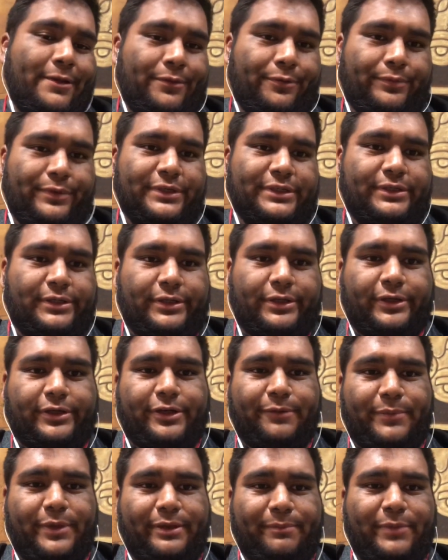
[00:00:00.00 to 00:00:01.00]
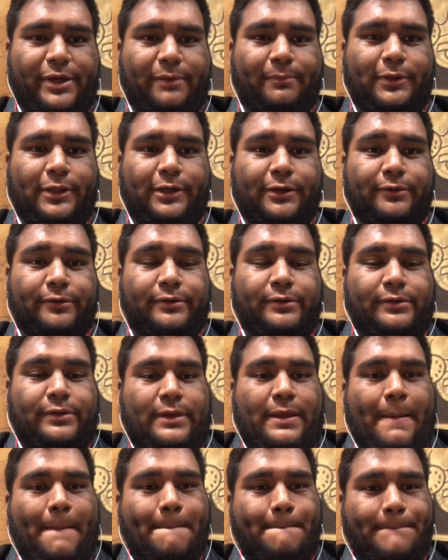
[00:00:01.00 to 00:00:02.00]
which could be a big blow.
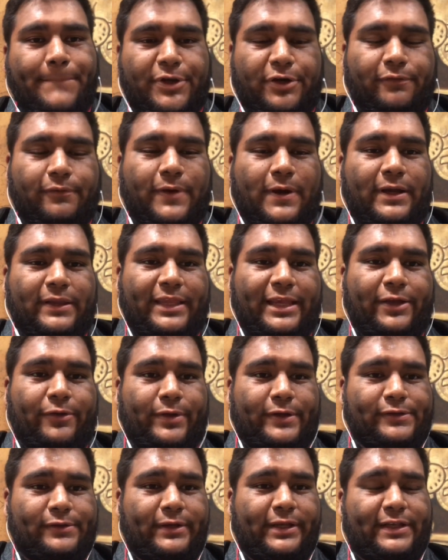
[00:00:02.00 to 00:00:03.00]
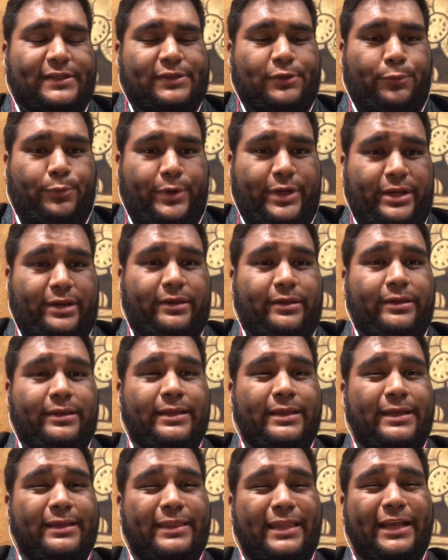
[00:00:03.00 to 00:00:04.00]
But overall, I think Cruz Azul gets the win.
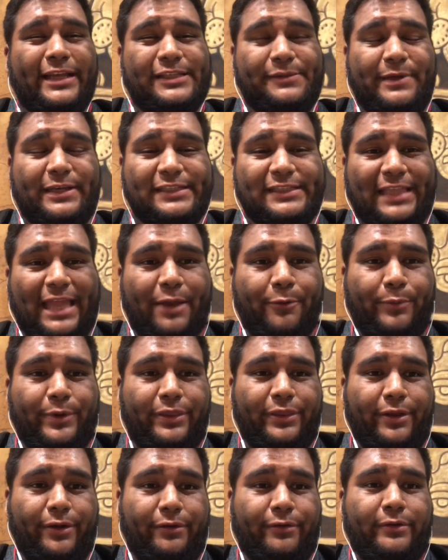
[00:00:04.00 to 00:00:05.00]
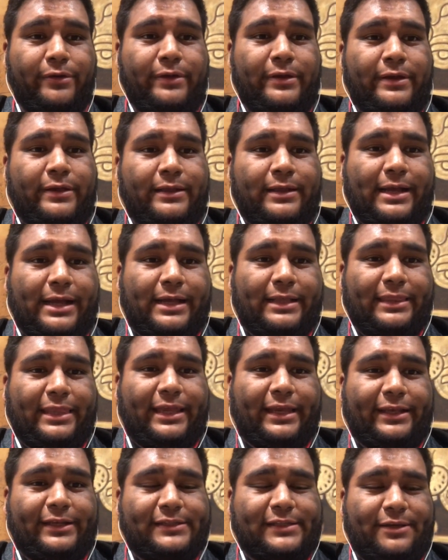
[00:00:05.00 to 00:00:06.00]
I think it's going to be a slight win, though. I
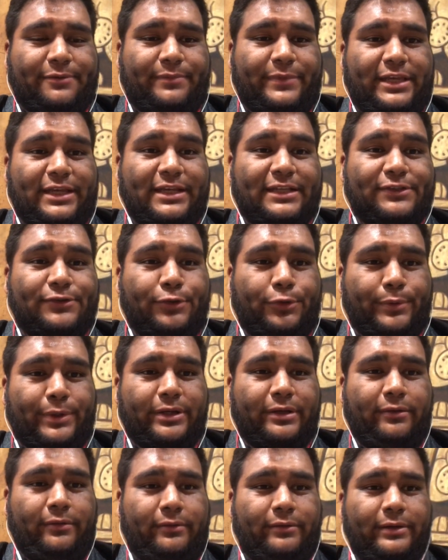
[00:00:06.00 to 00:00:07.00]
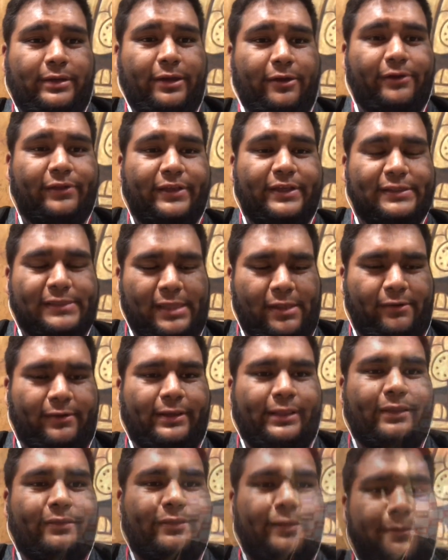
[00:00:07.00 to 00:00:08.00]
think it's going to be 2-1 here at the Estadio
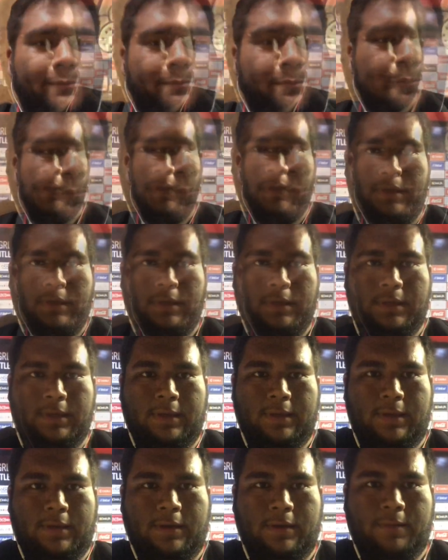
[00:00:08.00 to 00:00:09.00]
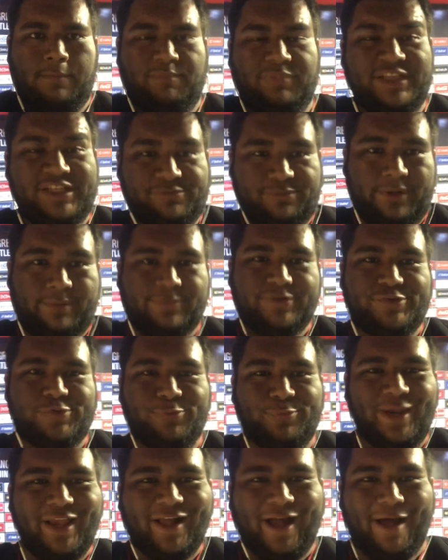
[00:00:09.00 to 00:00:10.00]
Caliente. Please remember to
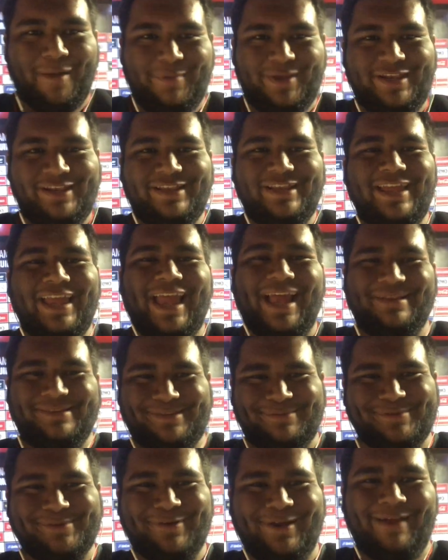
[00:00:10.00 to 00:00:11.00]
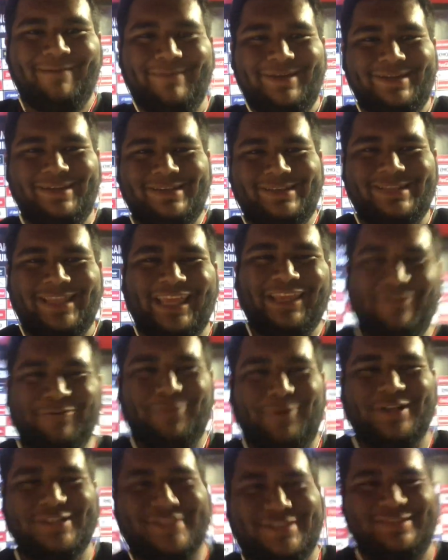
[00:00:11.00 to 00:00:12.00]
rate, comment, and subscribe. Thank you for
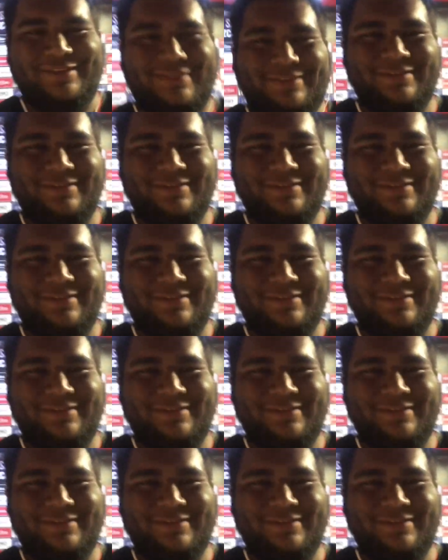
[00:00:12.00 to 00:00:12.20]
watching.